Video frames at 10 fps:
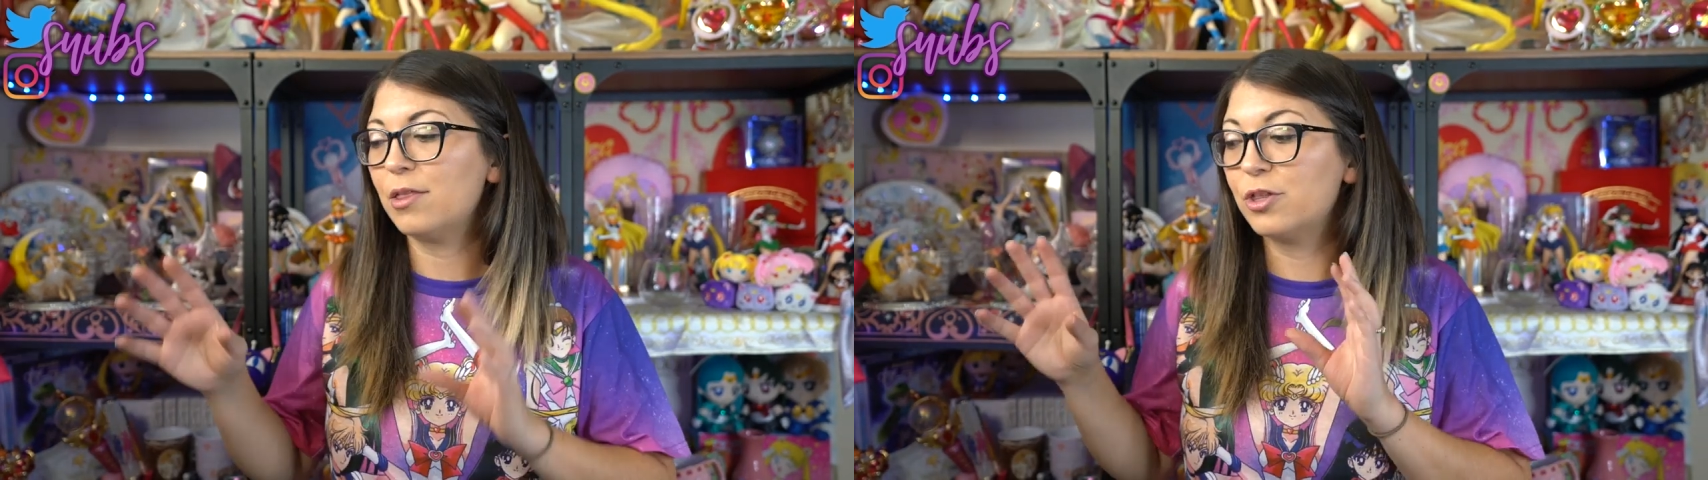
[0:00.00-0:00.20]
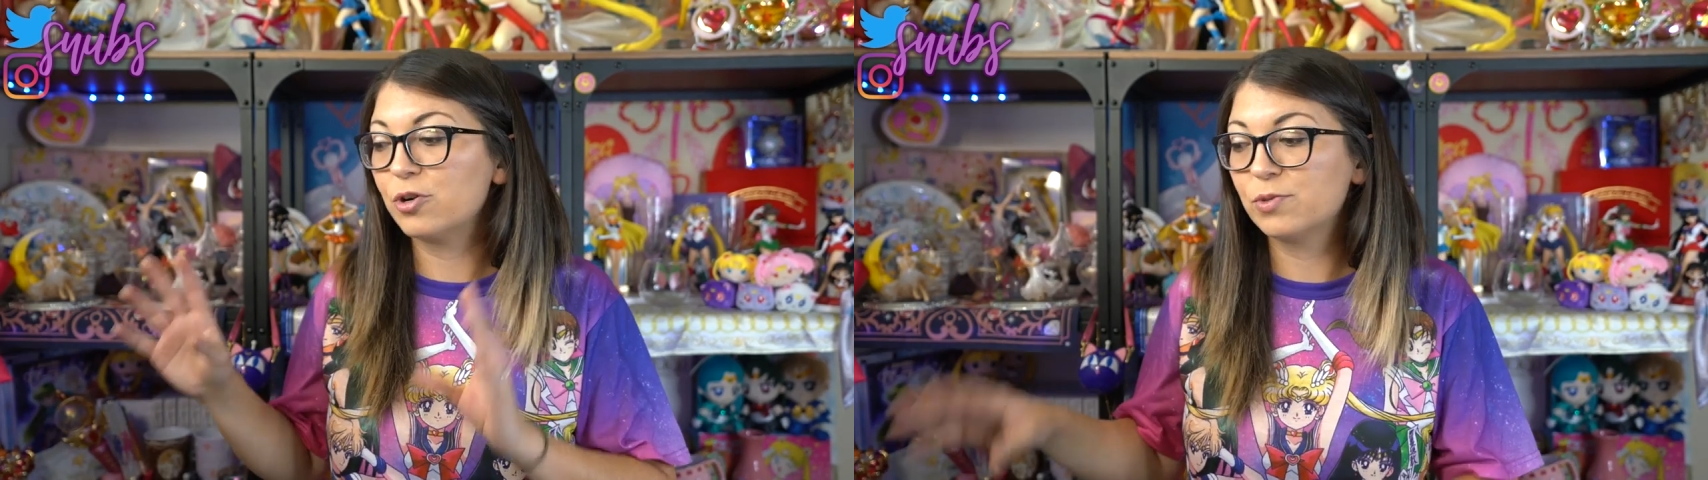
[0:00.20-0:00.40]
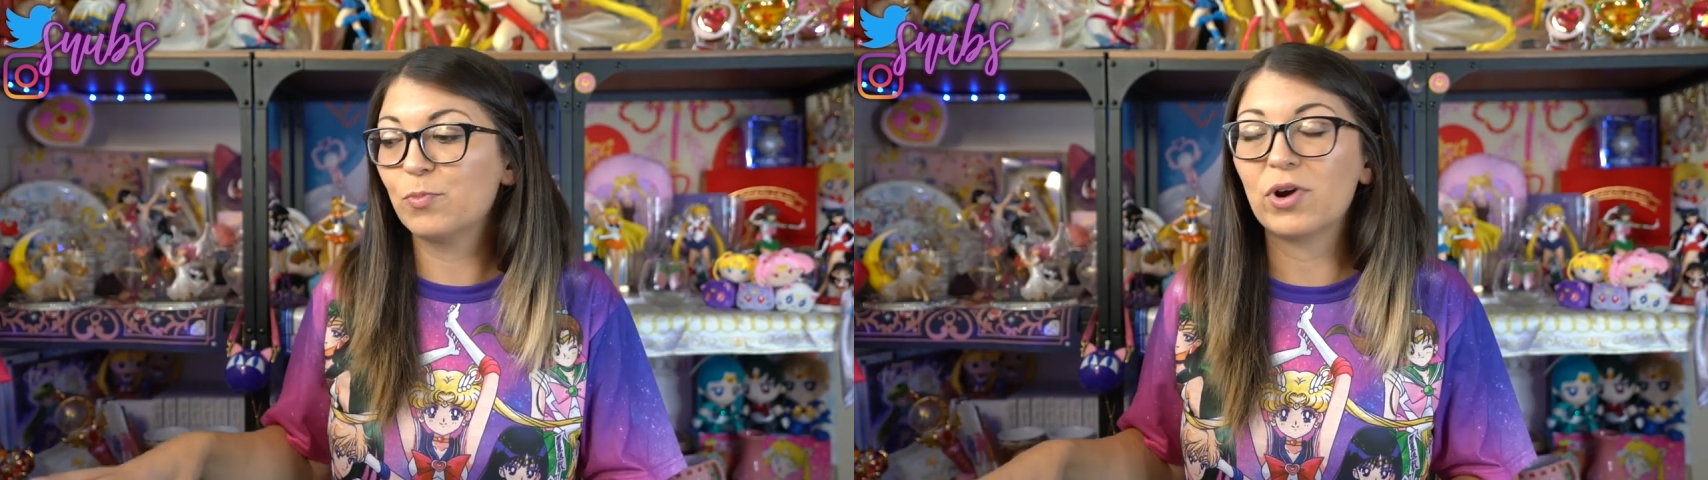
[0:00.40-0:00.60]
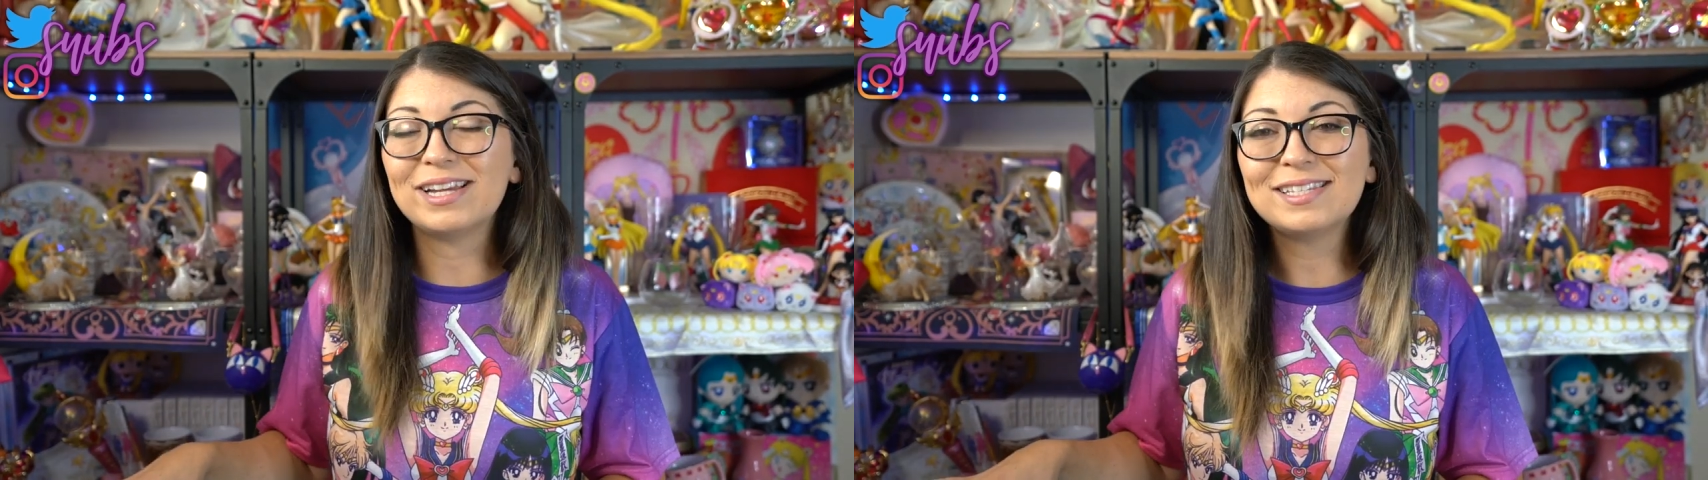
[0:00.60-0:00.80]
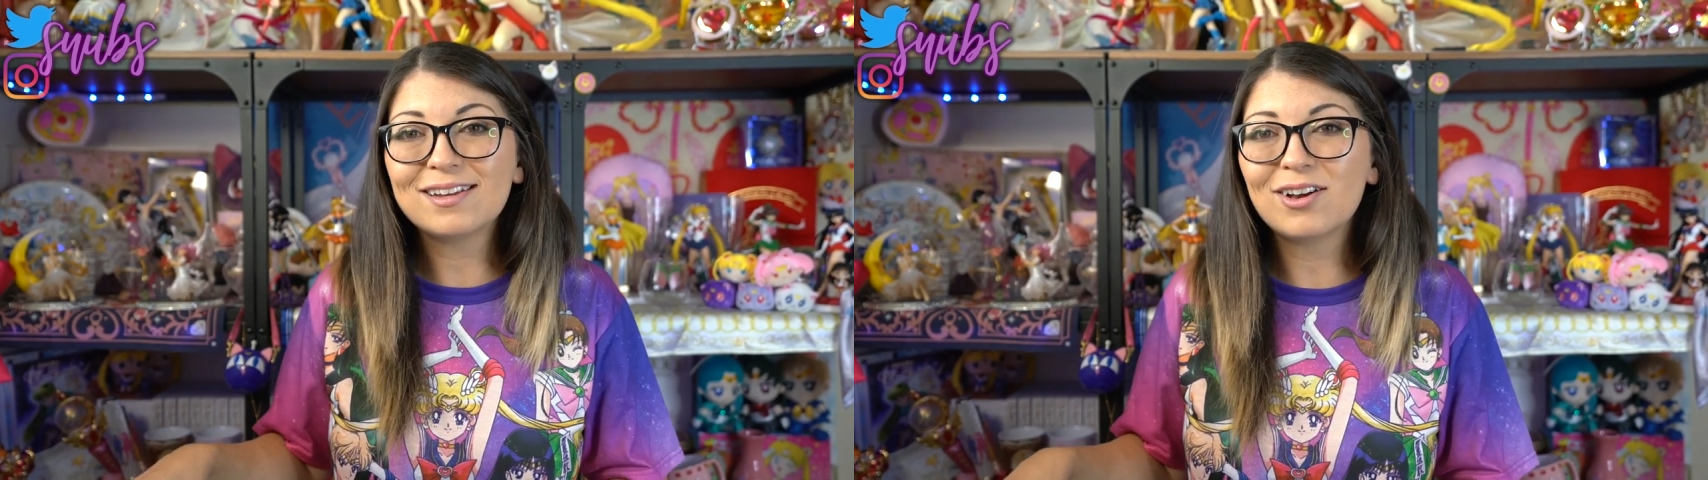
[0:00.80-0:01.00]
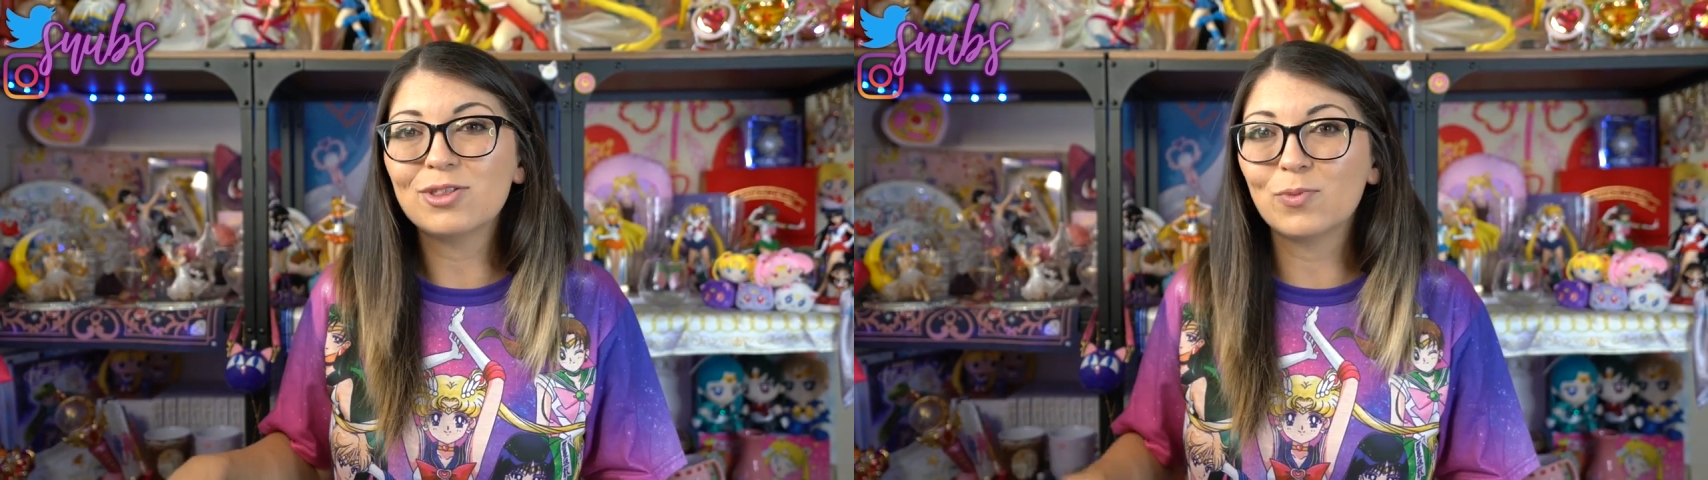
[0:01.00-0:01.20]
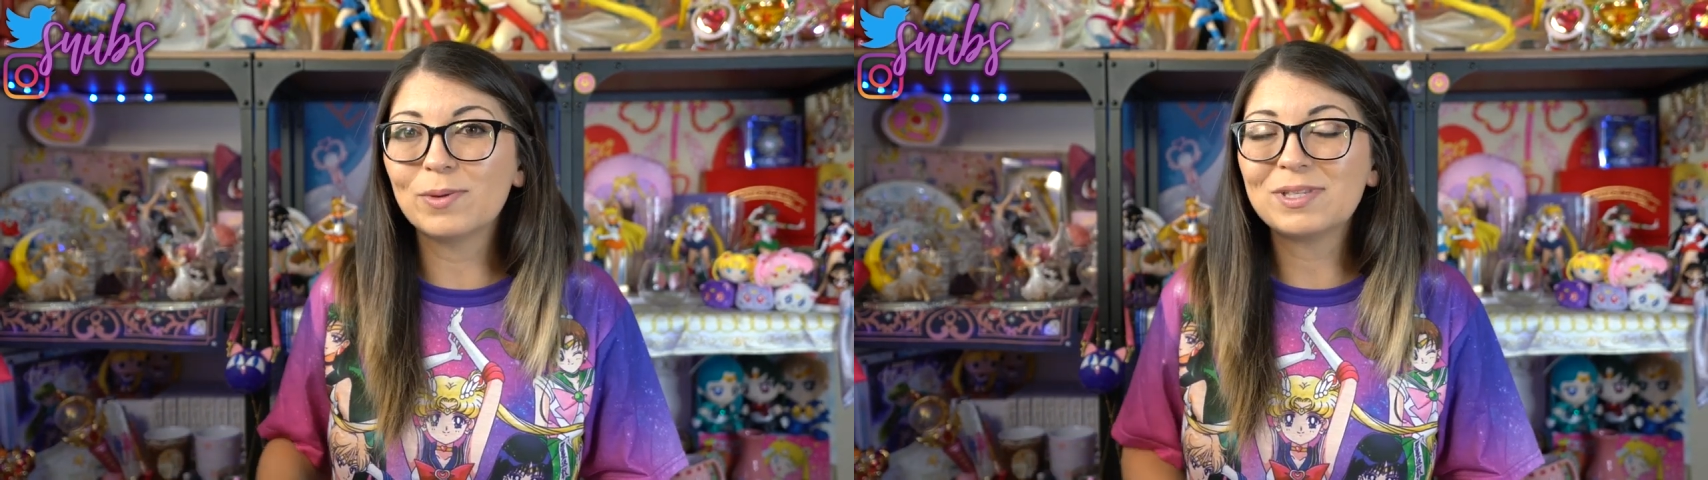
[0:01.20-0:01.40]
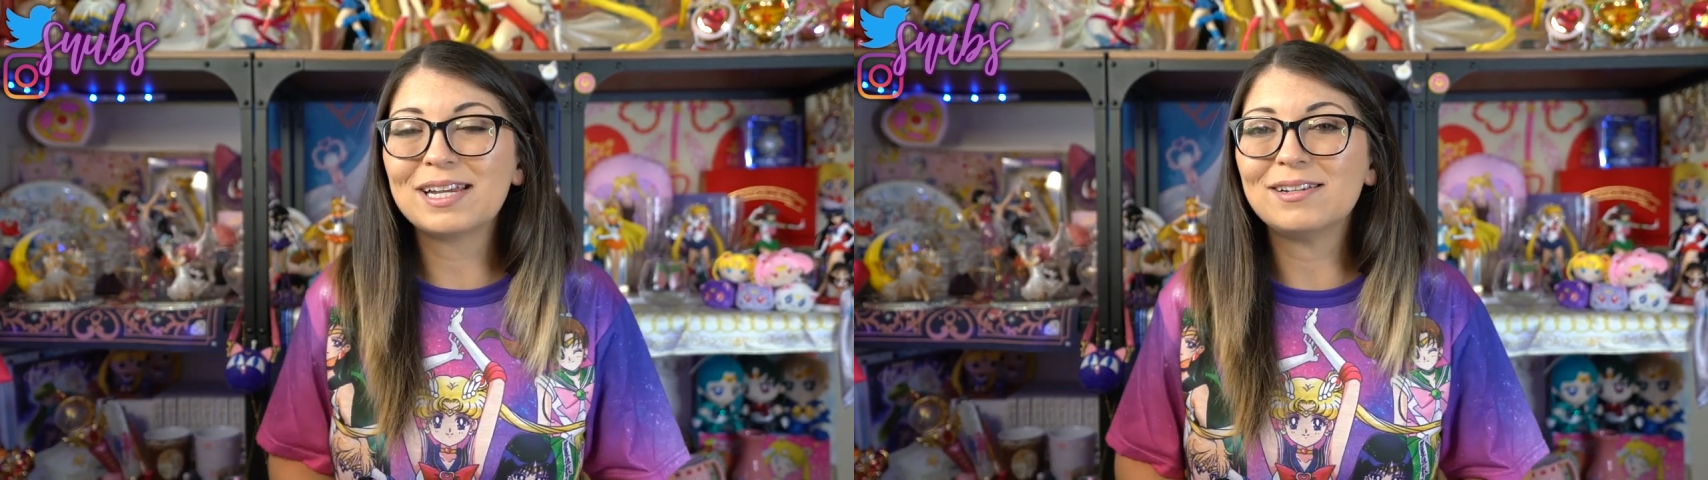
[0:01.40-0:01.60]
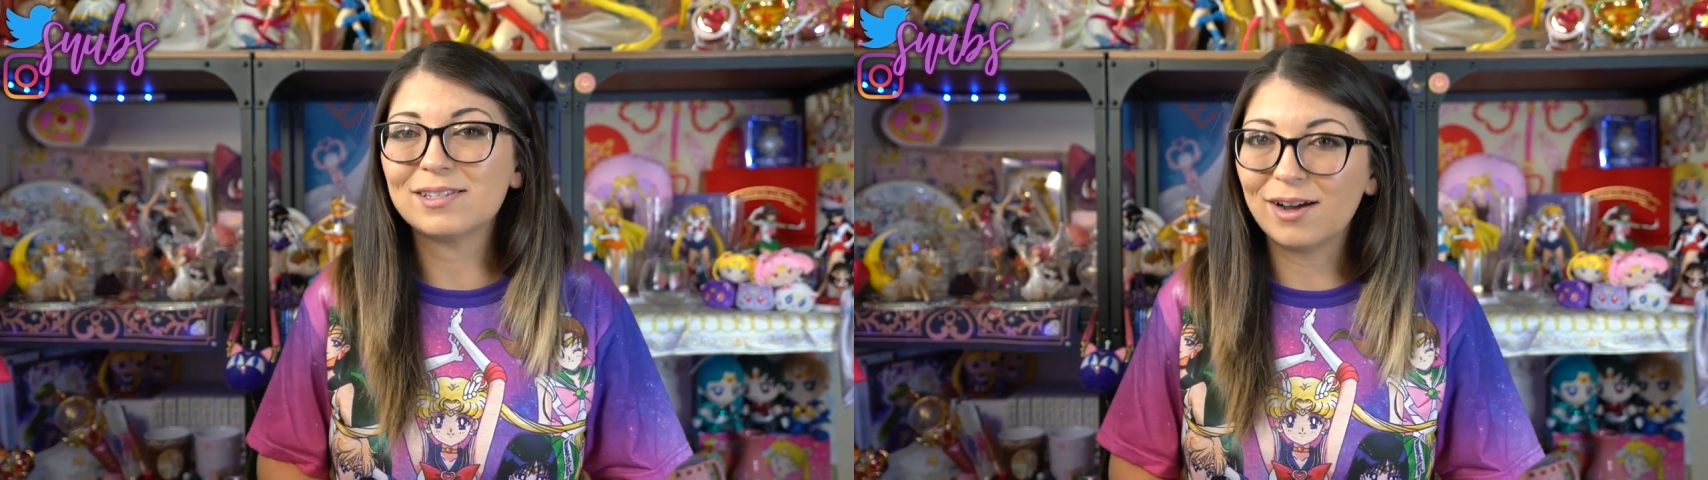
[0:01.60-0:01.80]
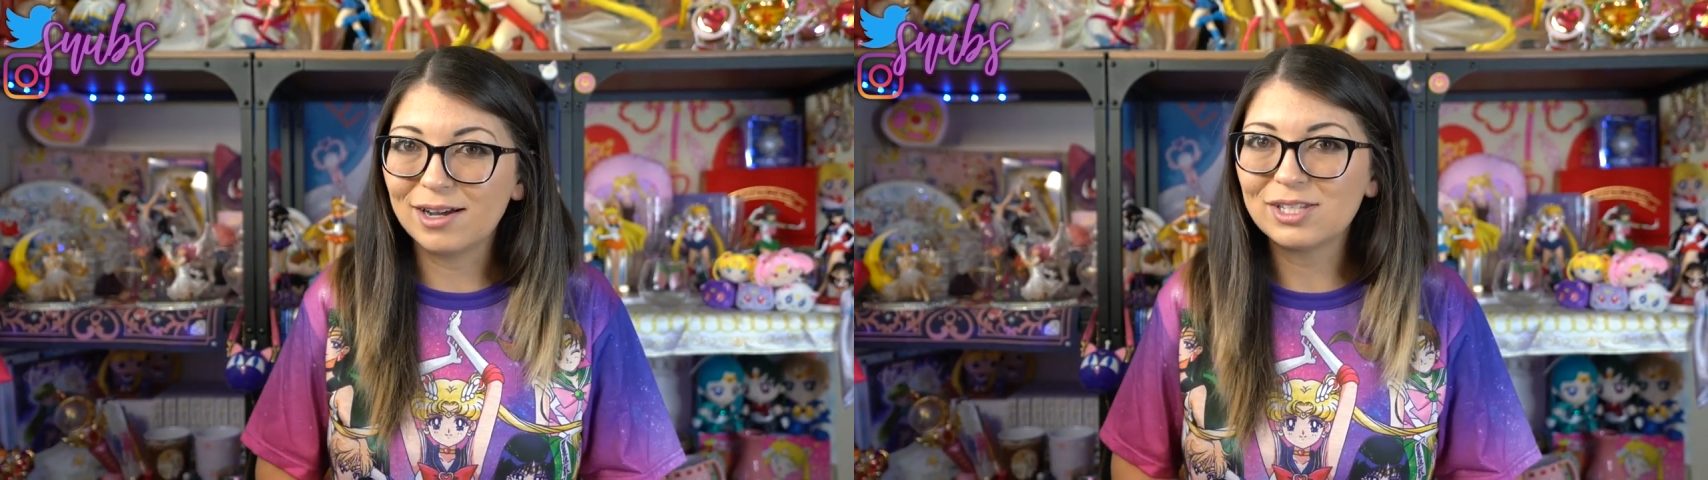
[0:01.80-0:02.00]
Their pricing on the website
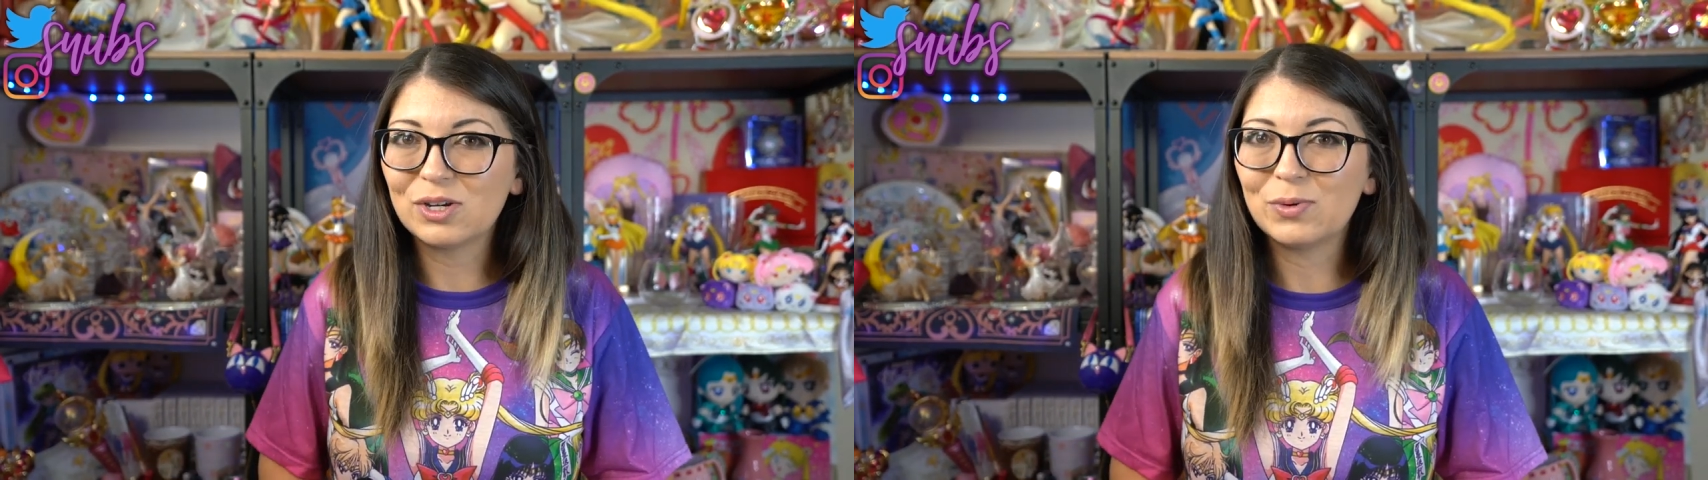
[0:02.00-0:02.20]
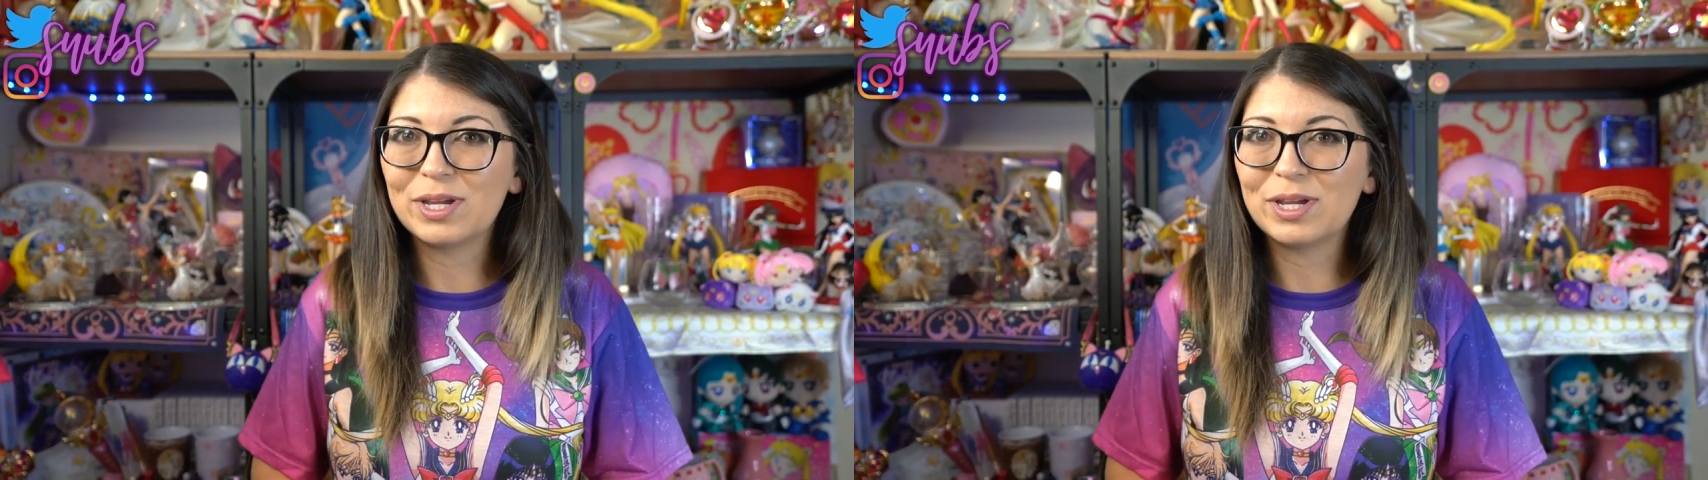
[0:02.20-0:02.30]
is also